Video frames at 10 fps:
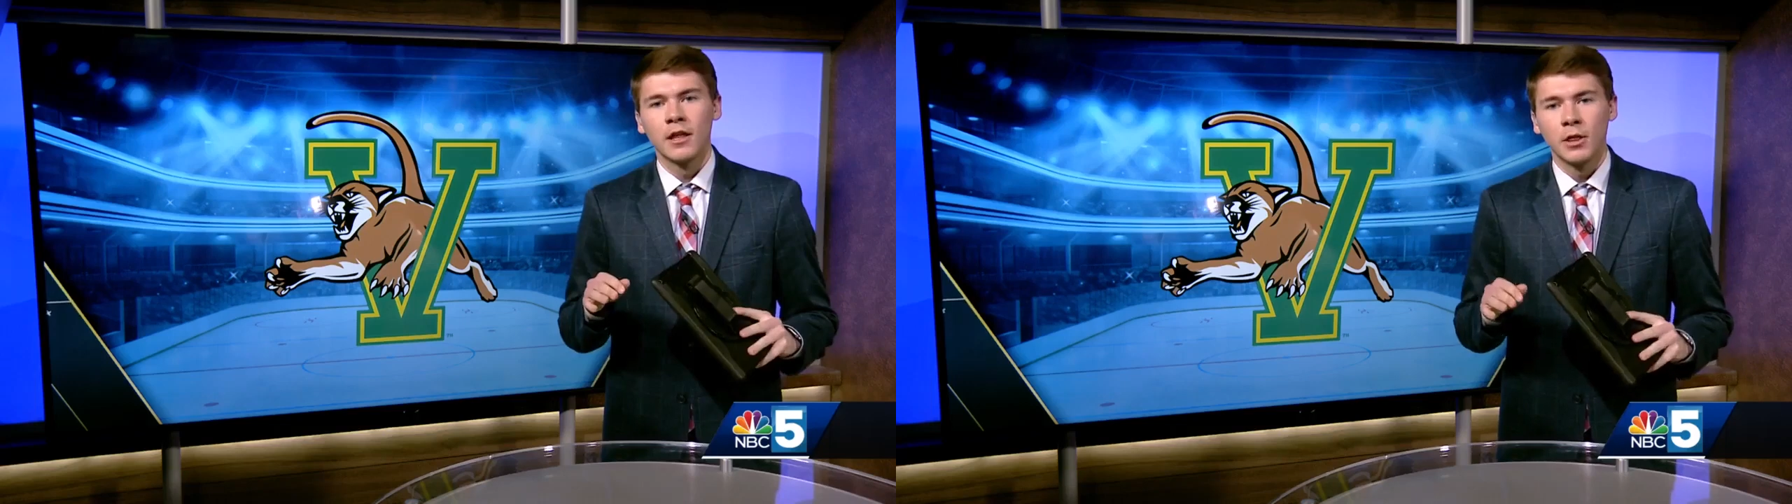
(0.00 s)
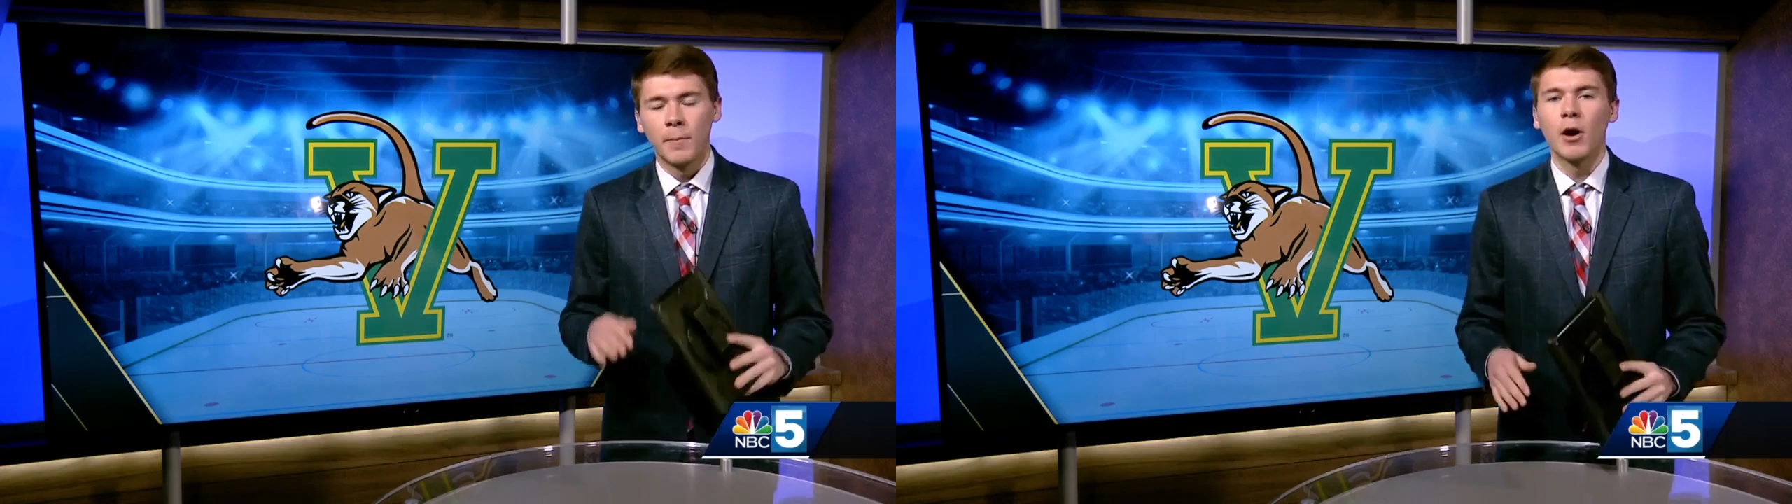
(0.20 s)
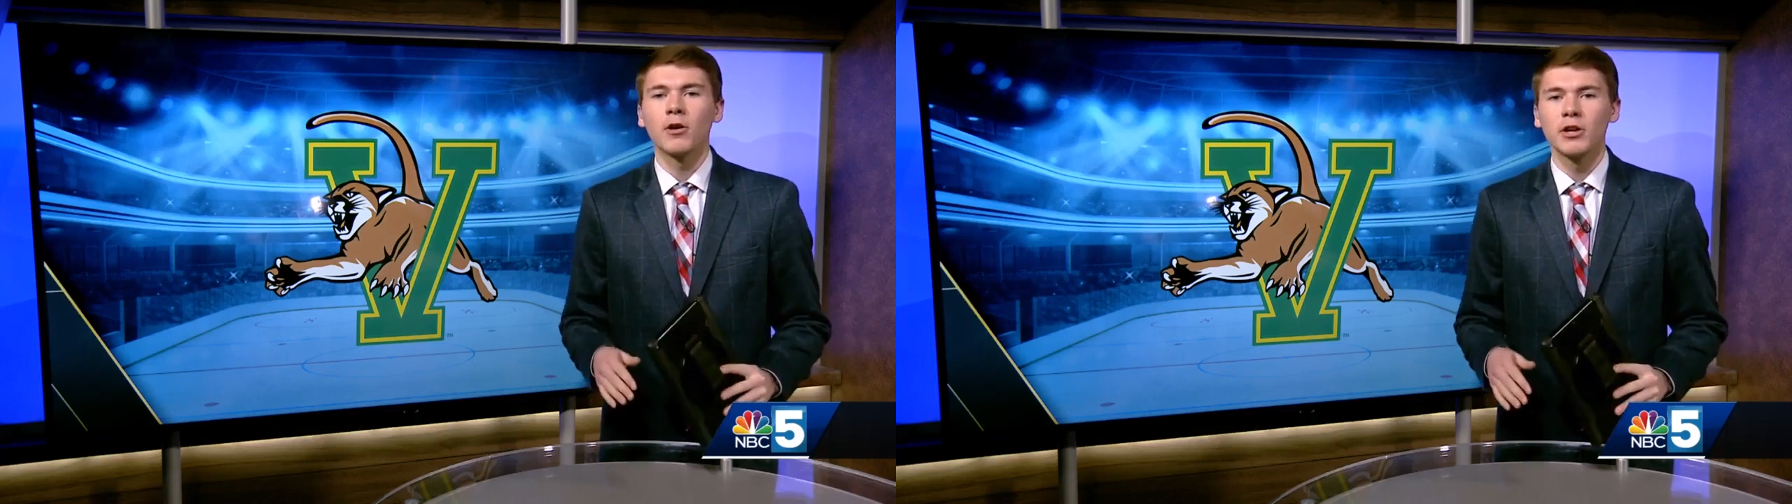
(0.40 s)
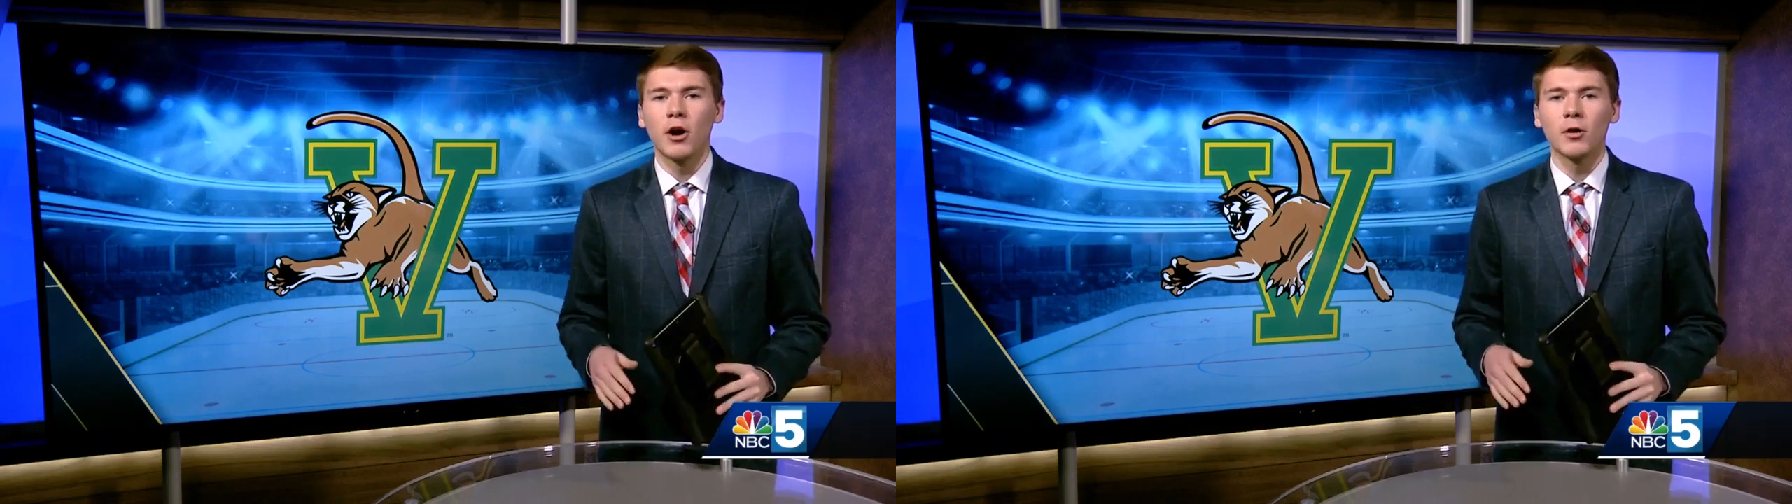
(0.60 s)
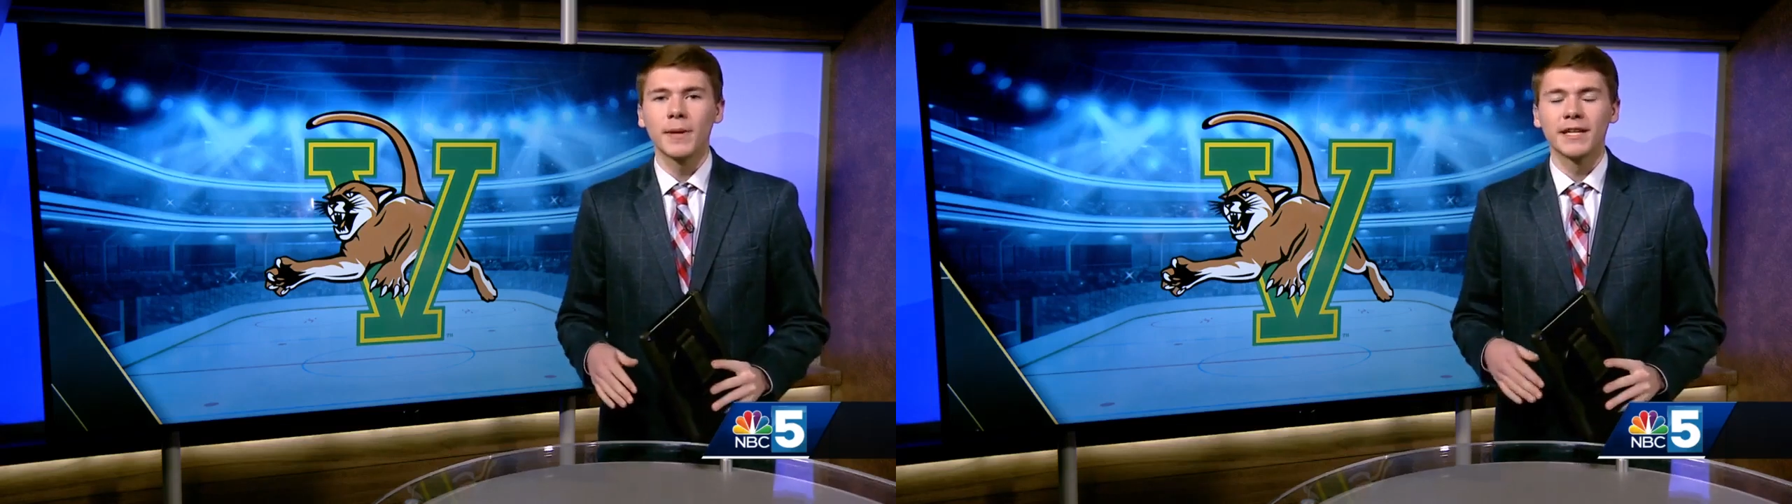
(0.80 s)
the
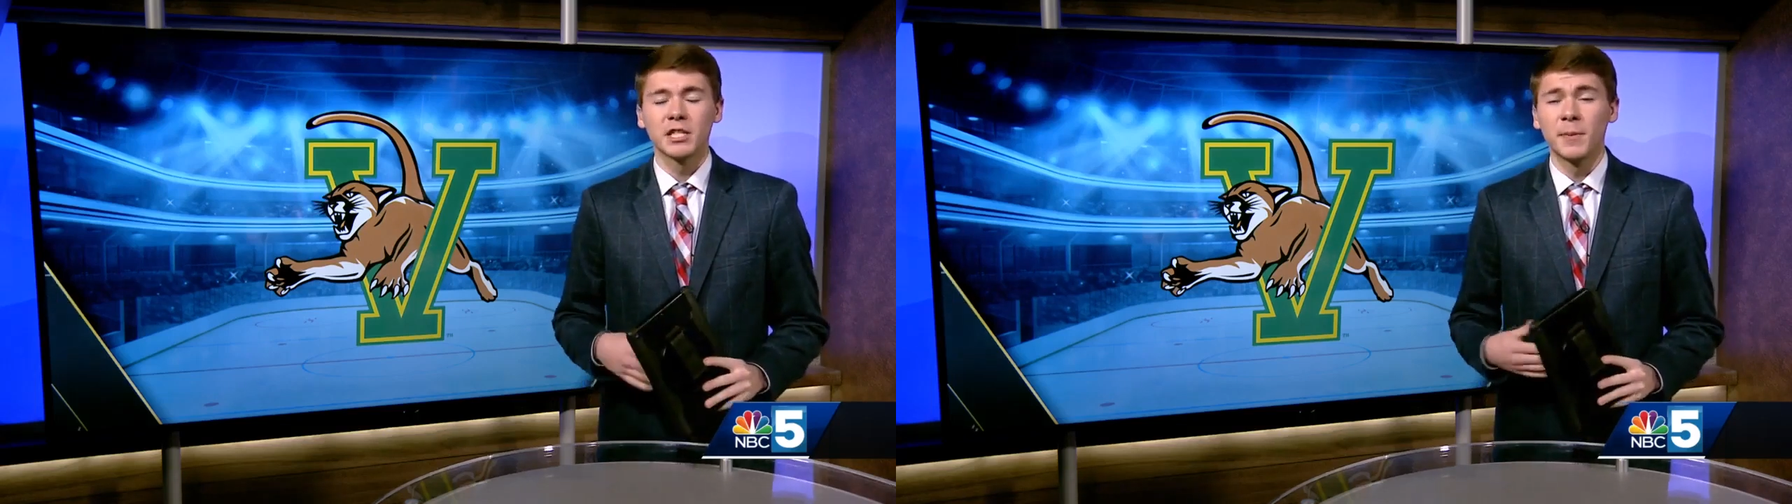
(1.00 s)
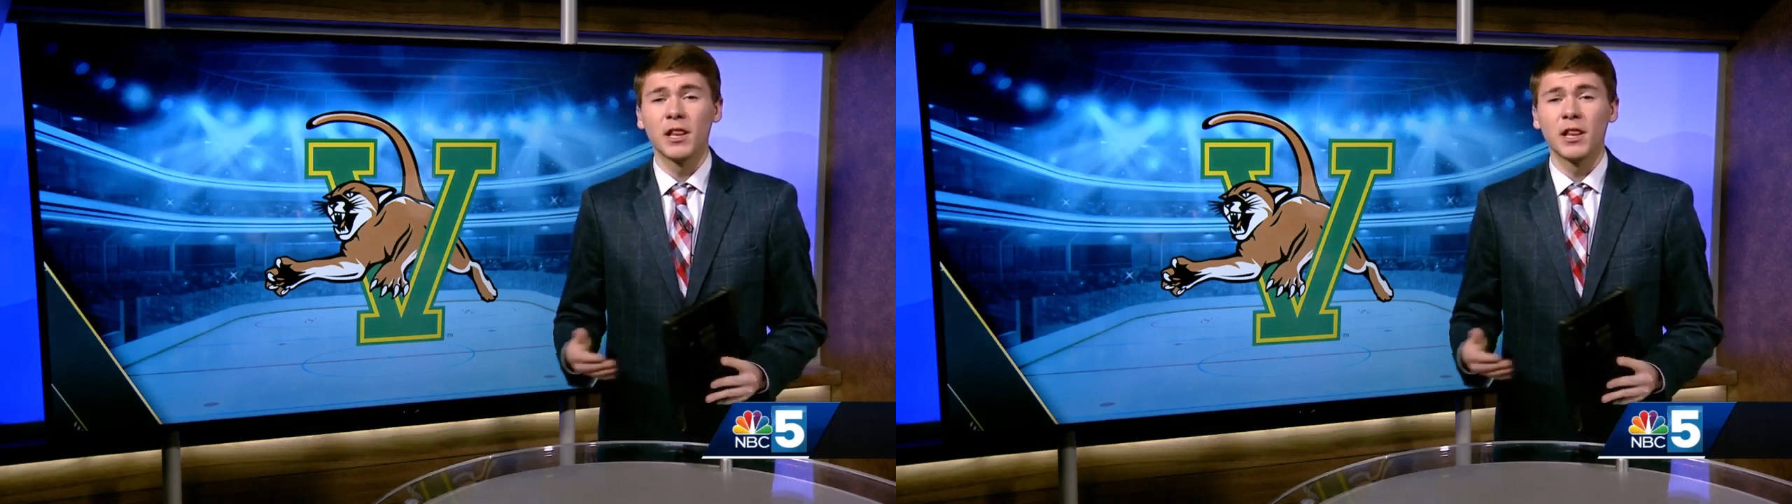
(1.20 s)
barnyard because it's